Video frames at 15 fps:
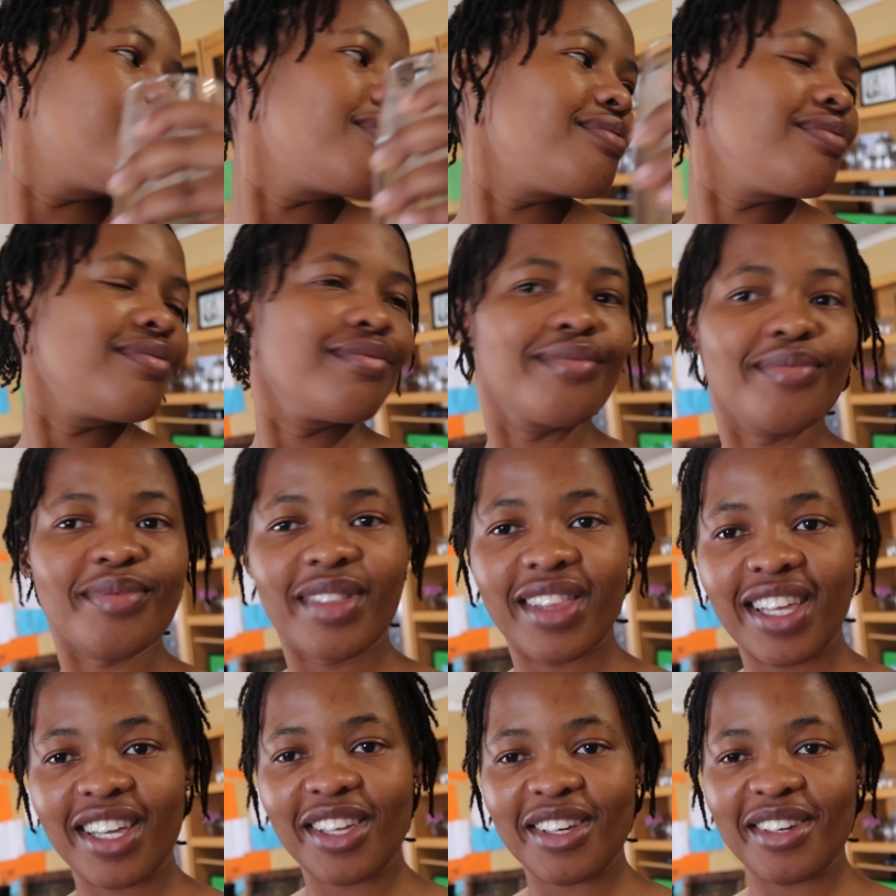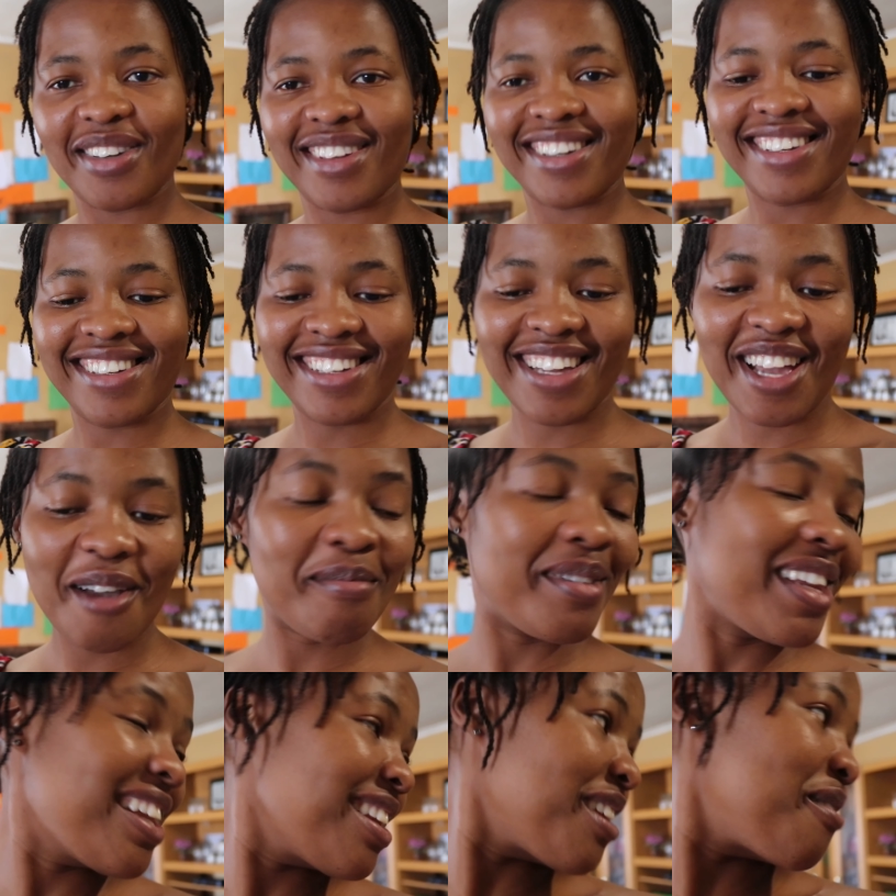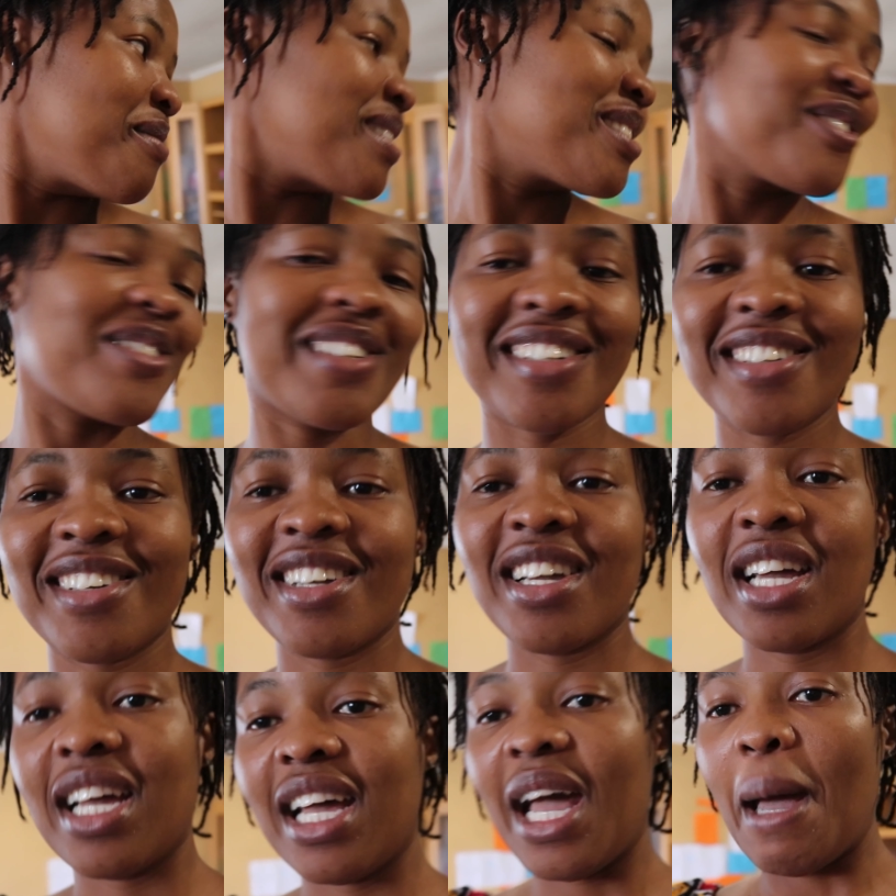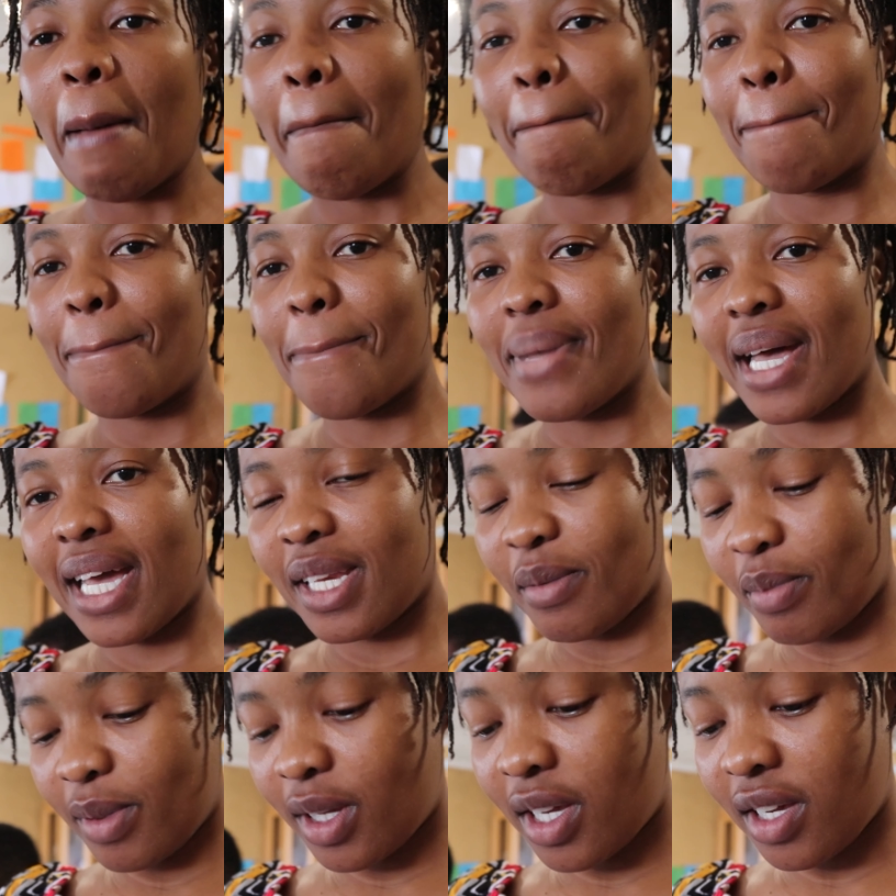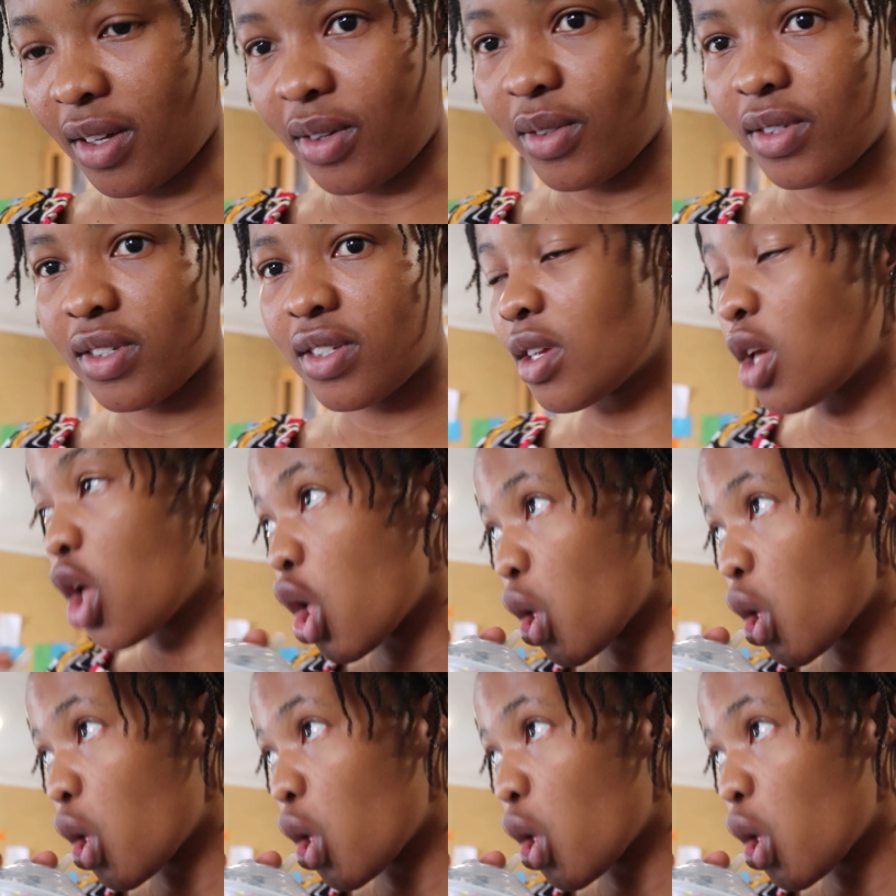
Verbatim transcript: Mm, thank you. I'm Nanda Manzak. Bad because.